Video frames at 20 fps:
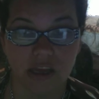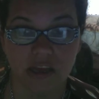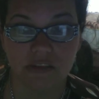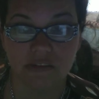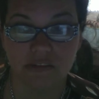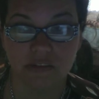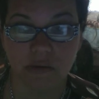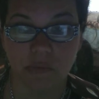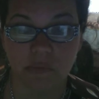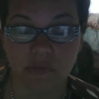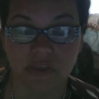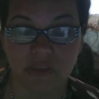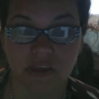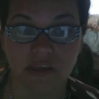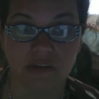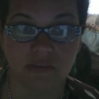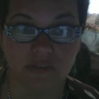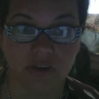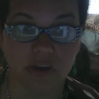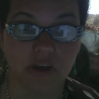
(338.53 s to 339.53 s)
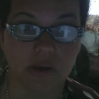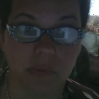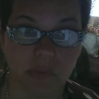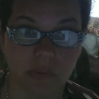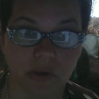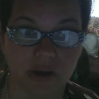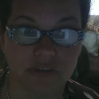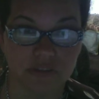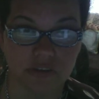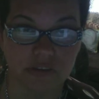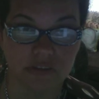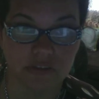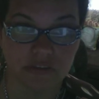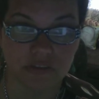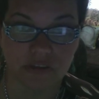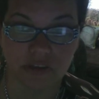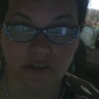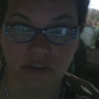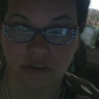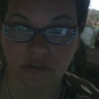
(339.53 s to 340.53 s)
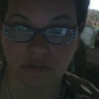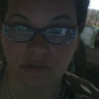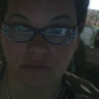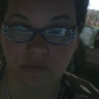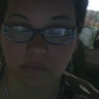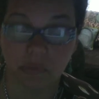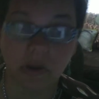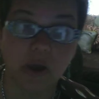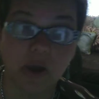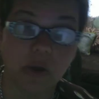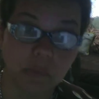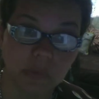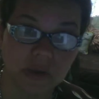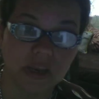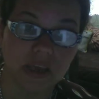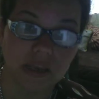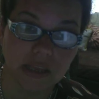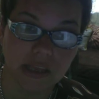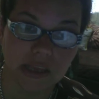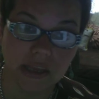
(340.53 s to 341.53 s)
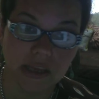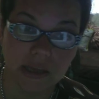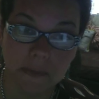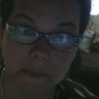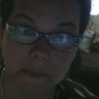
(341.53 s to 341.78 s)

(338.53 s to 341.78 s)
something very precious to you permanently.